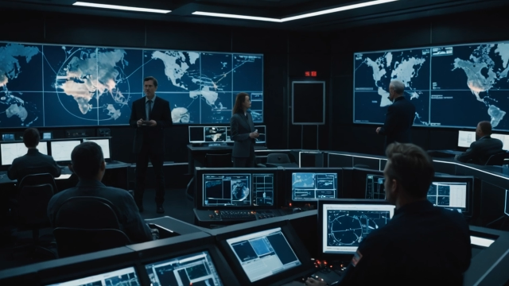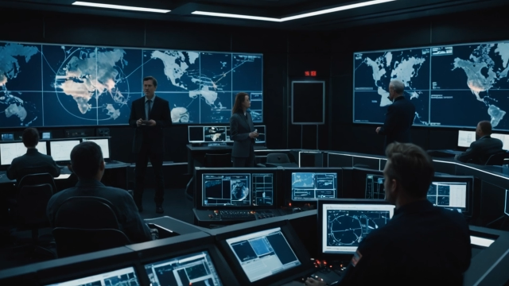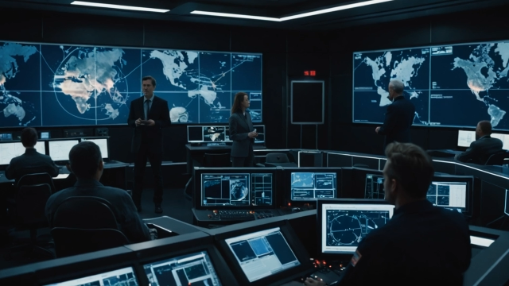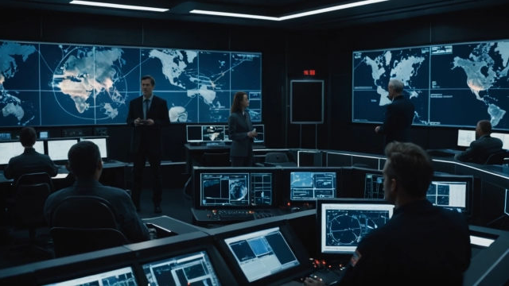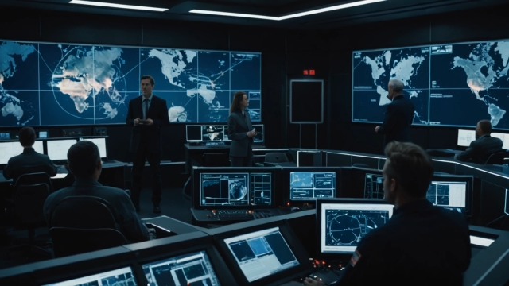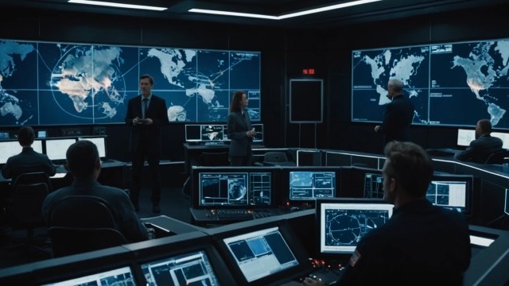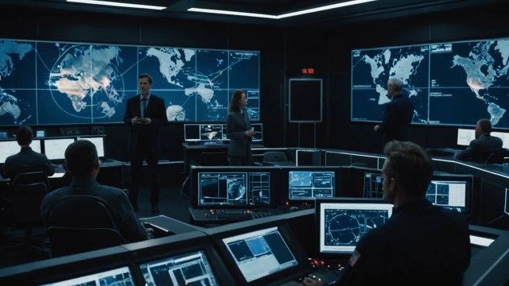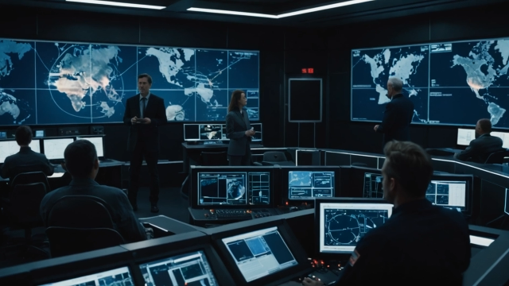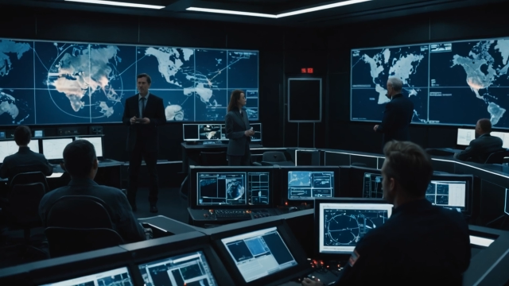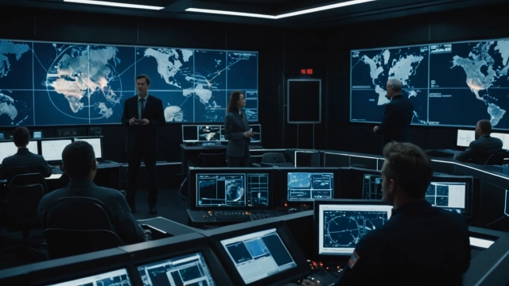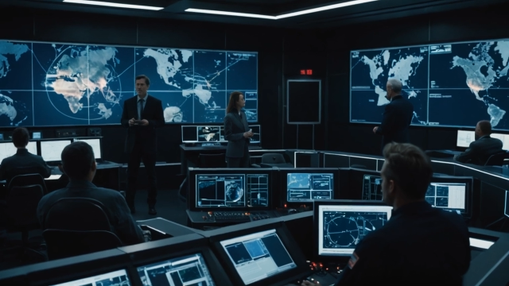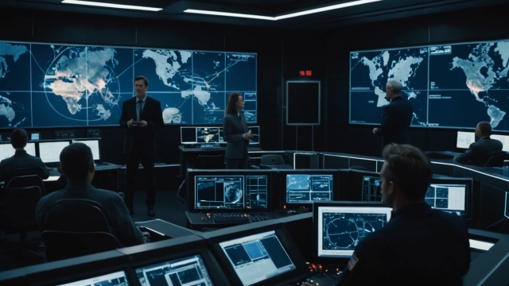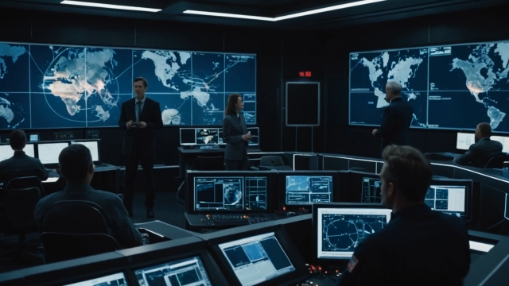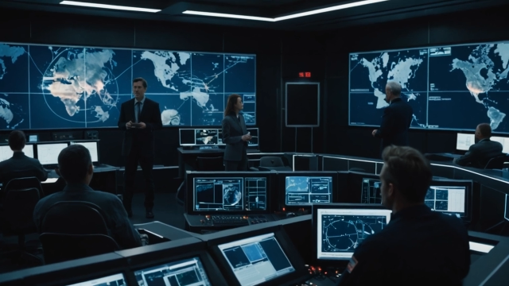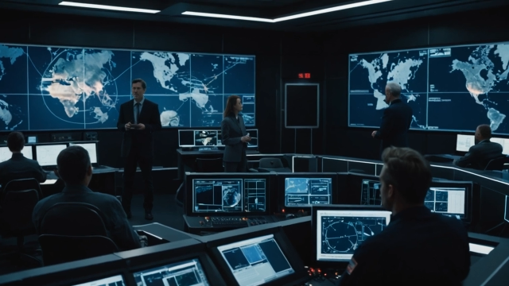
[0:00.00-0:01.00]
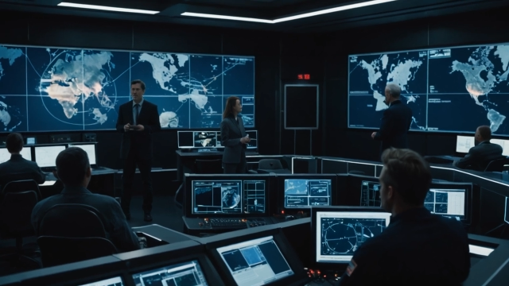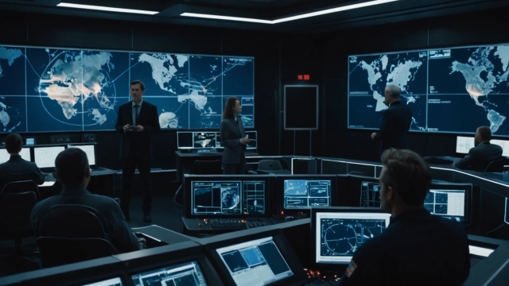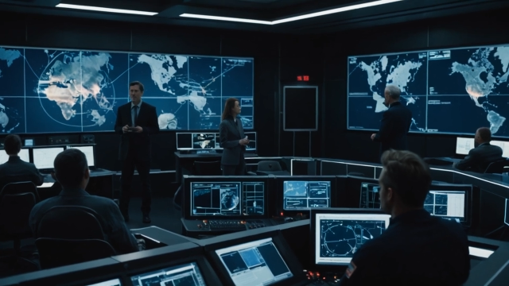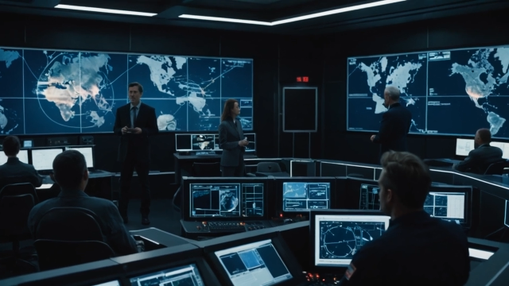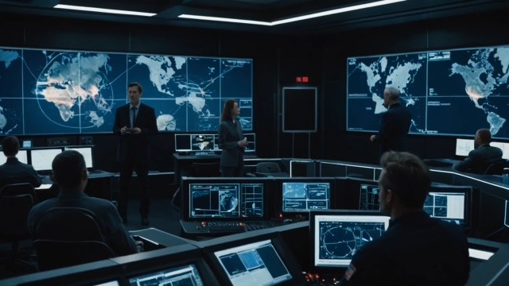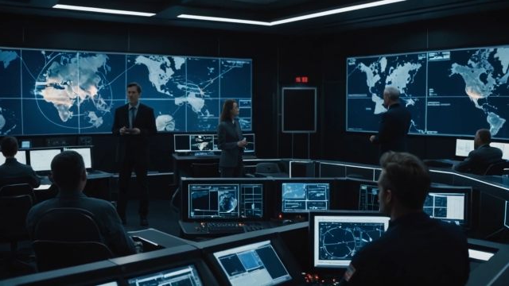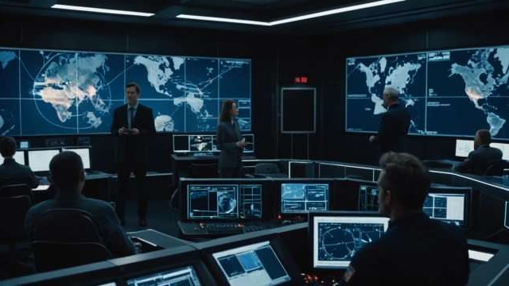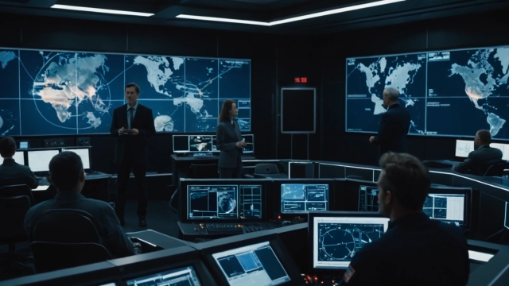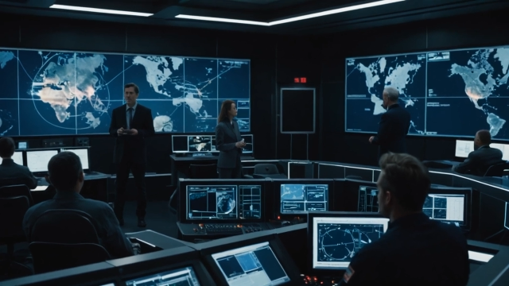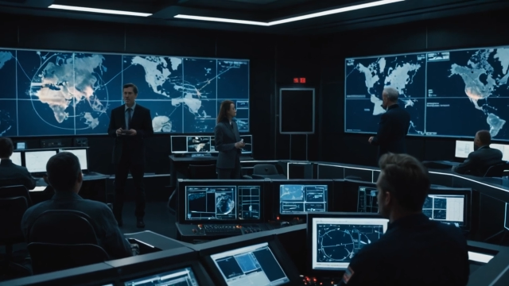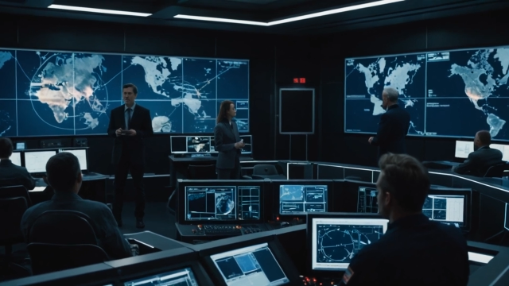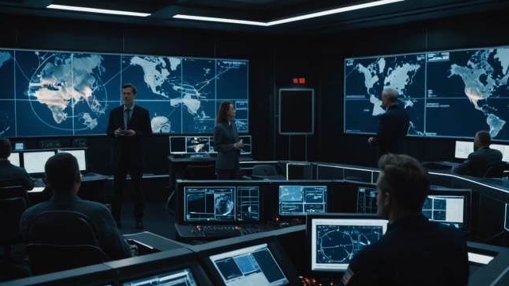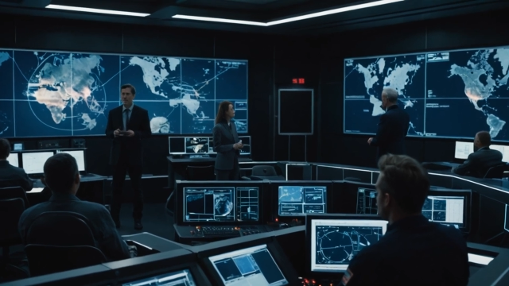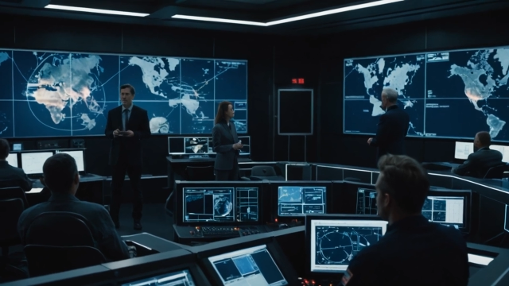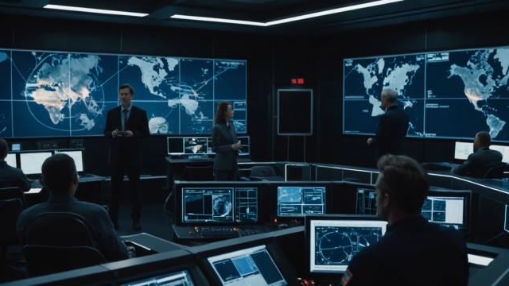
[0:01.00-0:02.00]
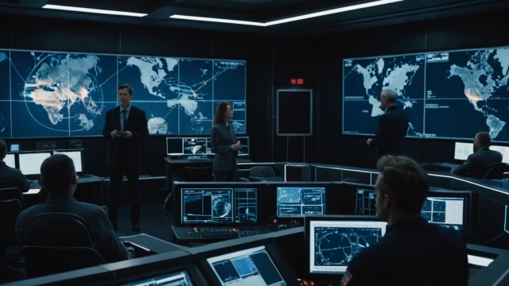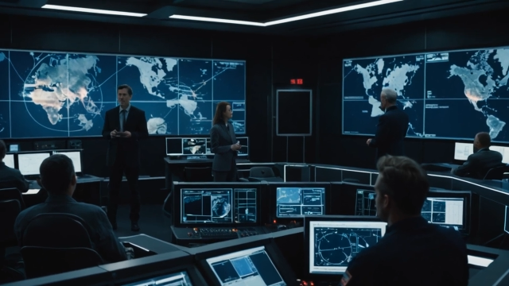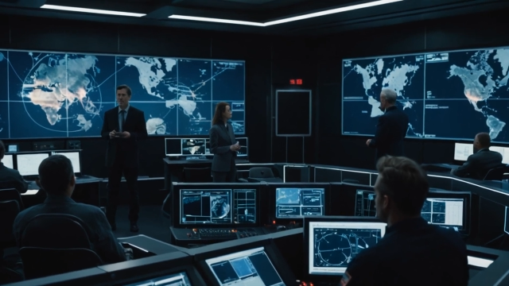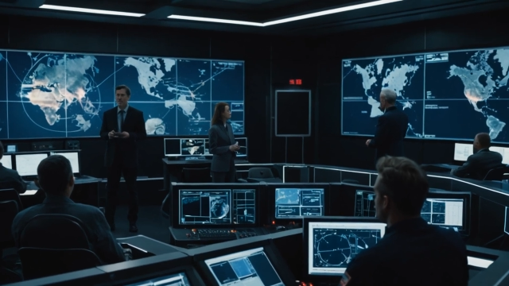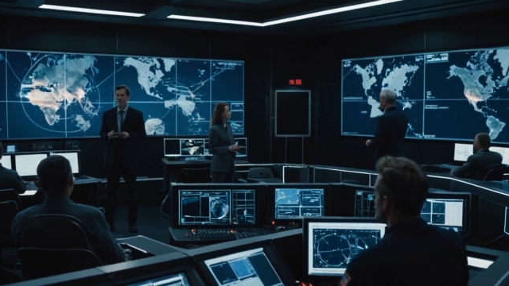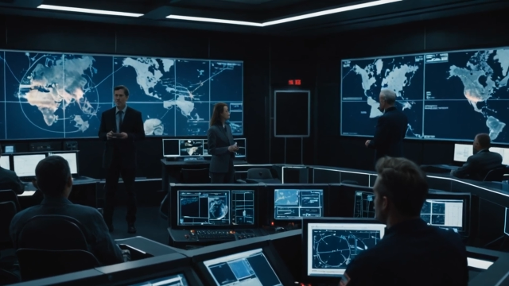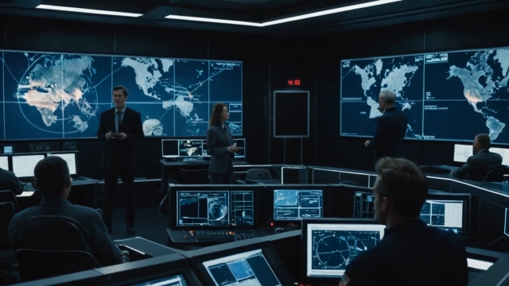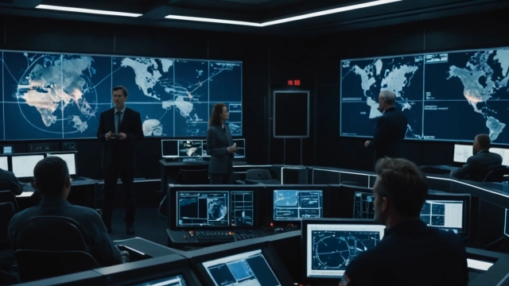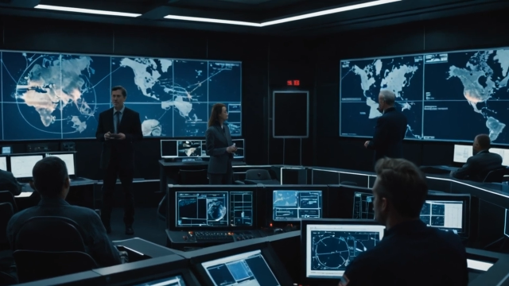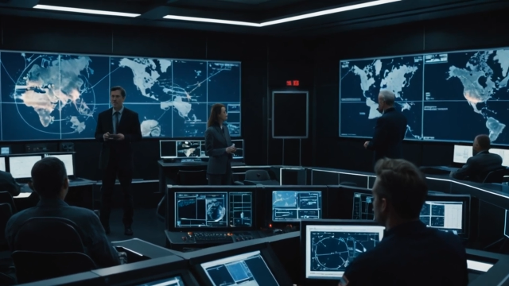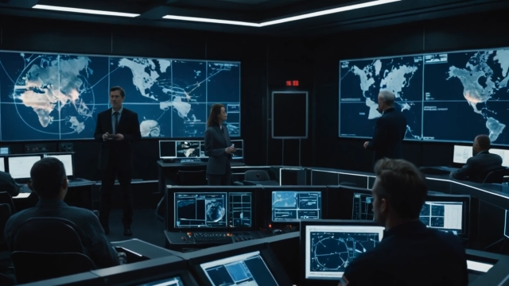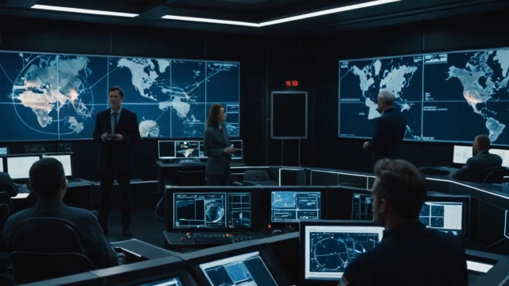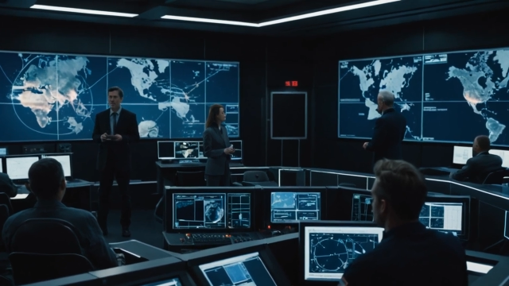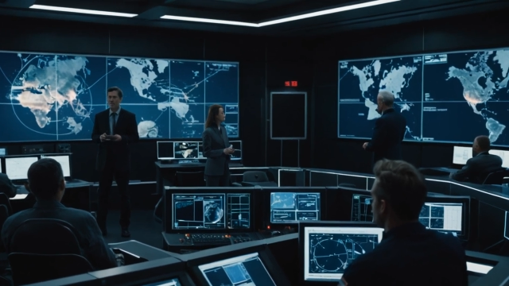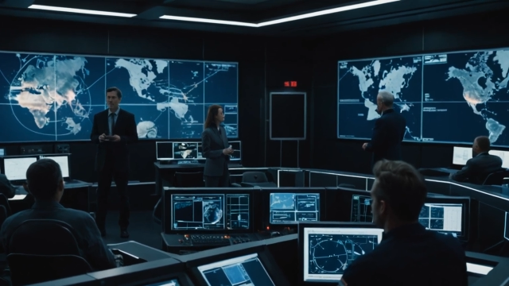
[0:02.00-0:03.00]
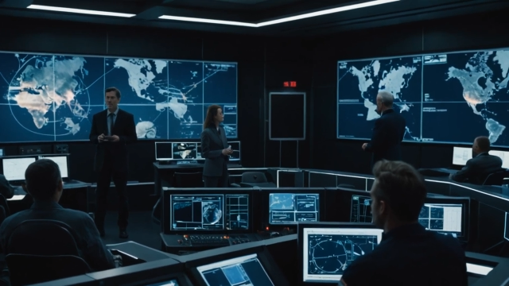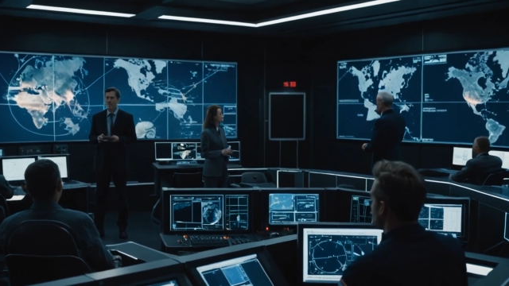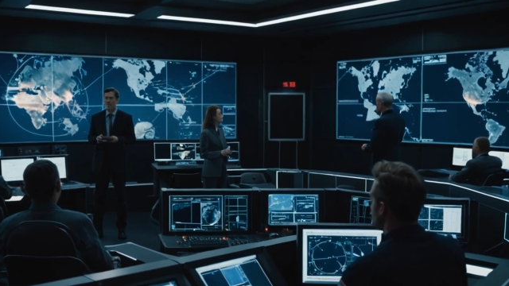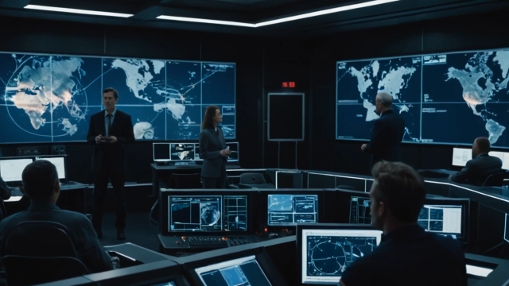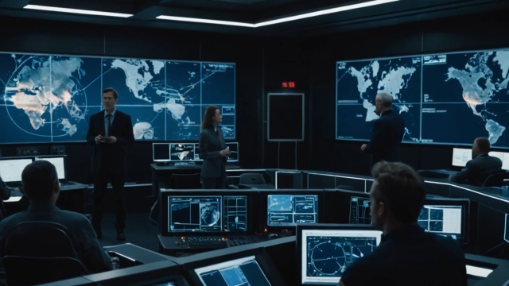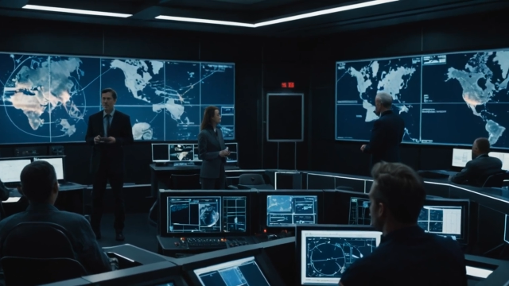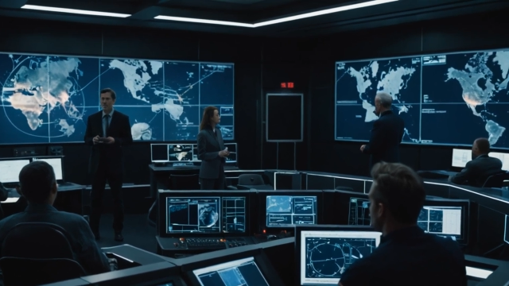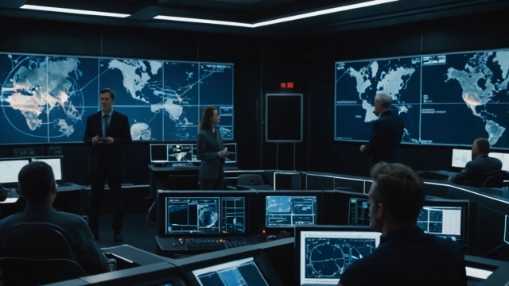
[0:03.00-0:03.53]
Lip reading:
[unreadable: no face in view]